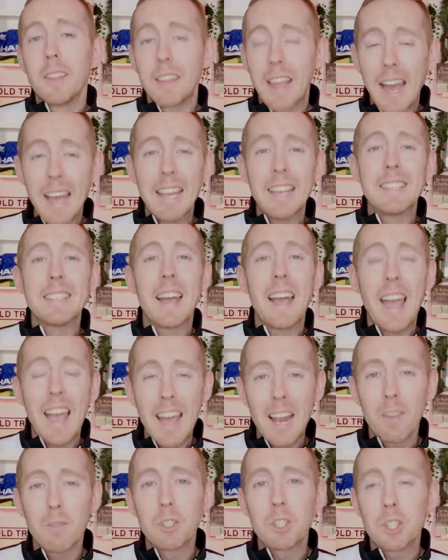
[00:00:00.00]
That is a
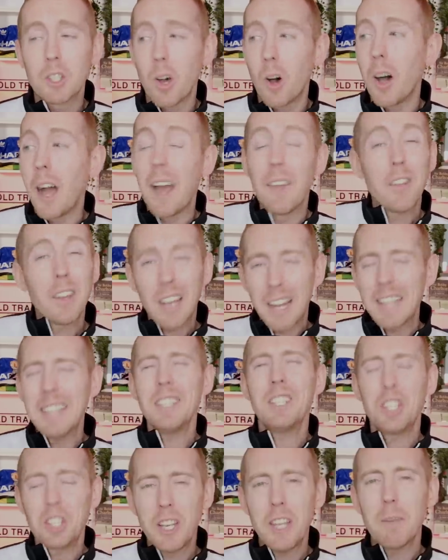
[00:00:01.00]
hell of a start. And the
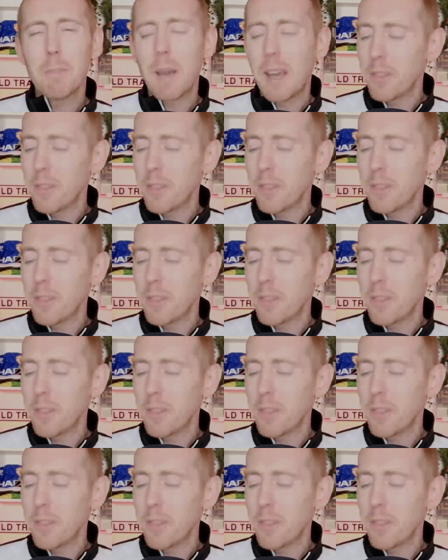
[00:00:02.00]
clean sheet,